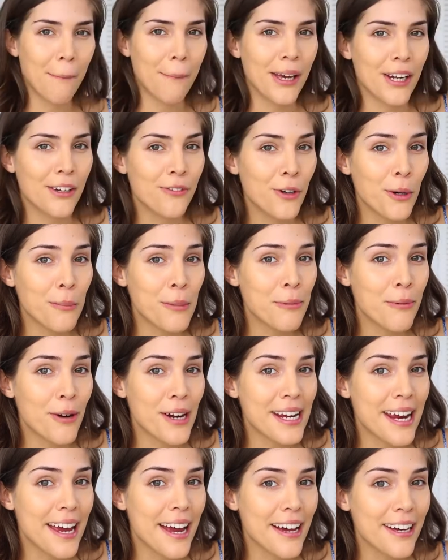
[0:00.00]
better for my
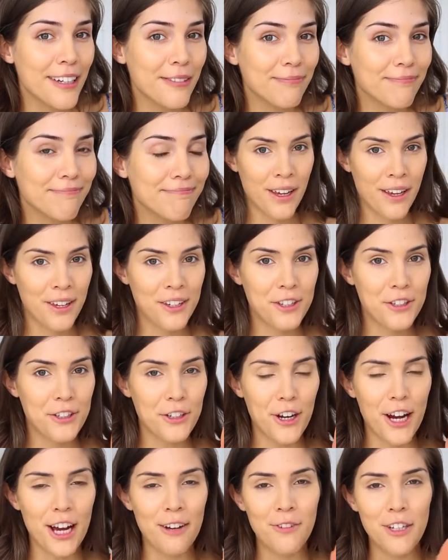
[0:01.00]
breakout.
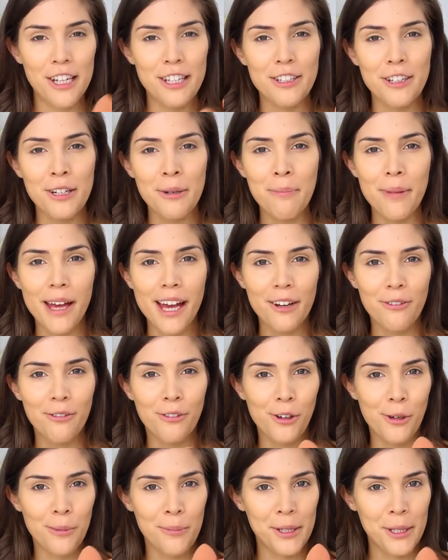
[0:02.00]
So I've just gotten back
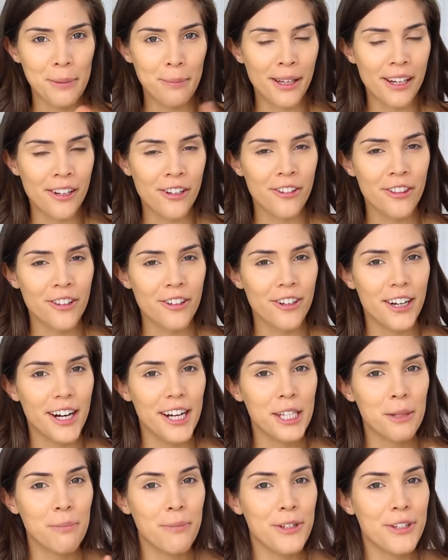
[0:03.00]
from Splendor in the
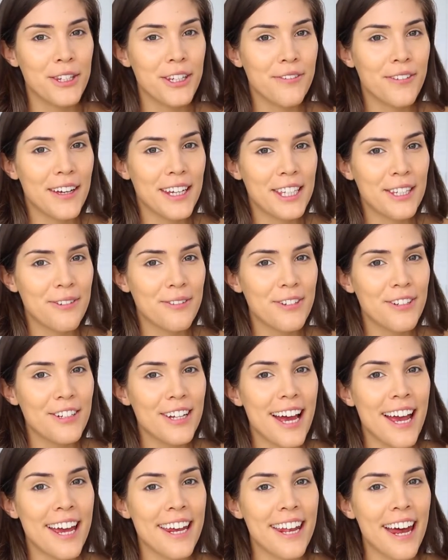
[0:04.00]
Grass Music
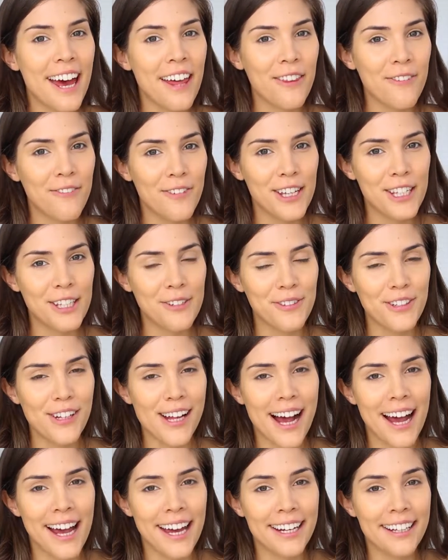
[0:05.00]
Festival, and at the festival
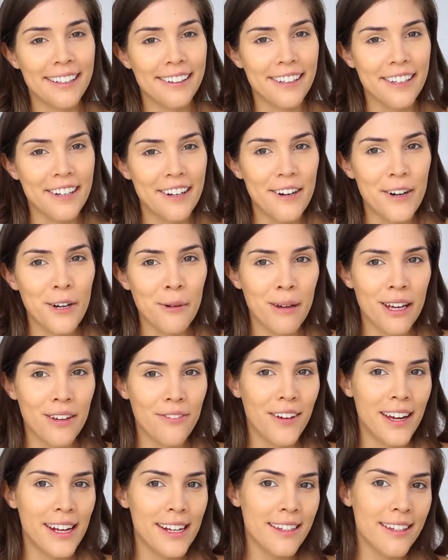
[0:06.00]
I had glitter on
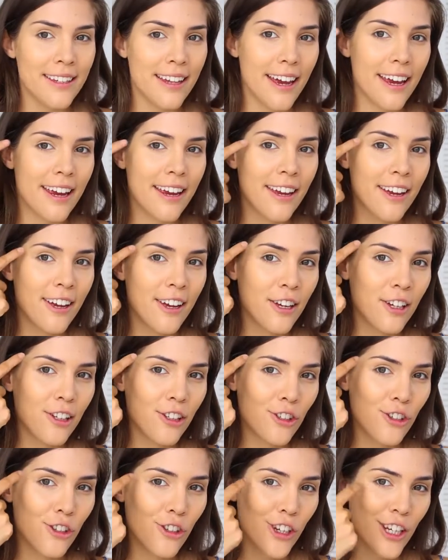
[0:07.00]
my face, like
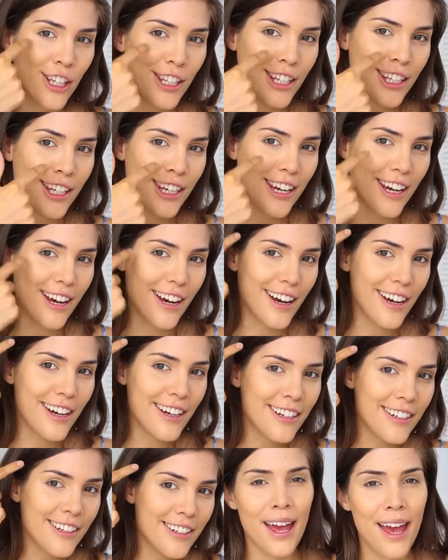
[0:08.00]
just
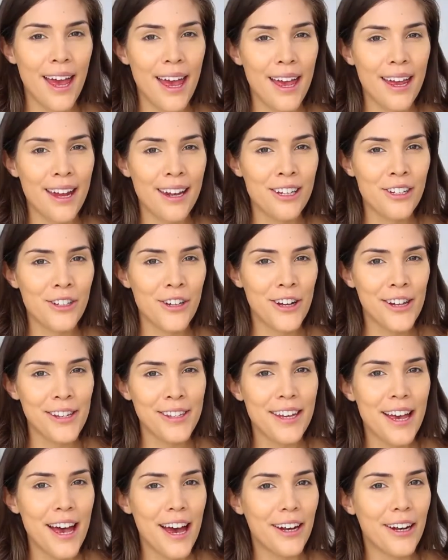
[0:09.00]
here. And
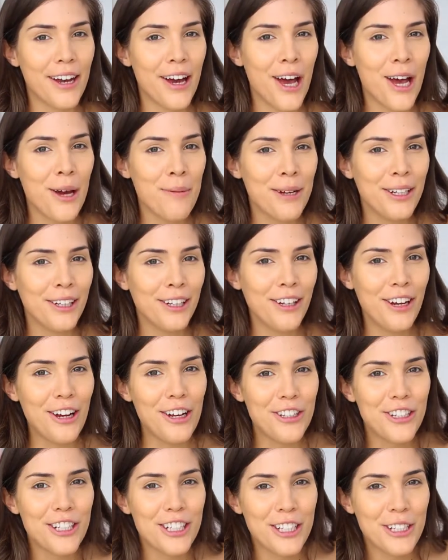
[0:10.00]
turns out I'm
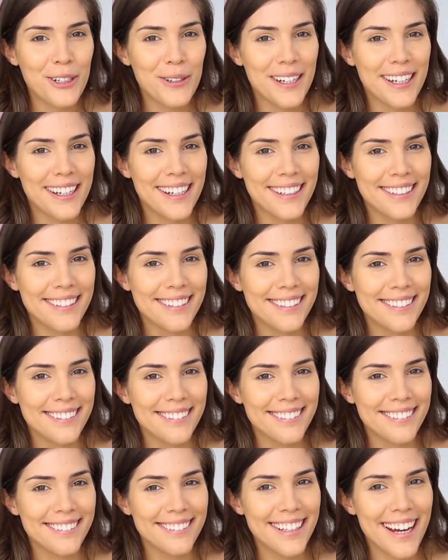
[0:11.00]
allergic to it.
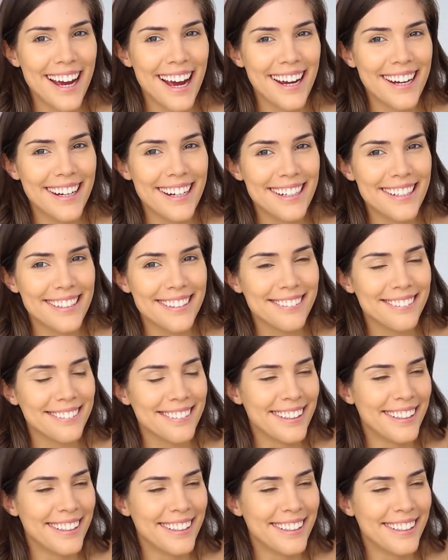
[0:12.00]
Yay!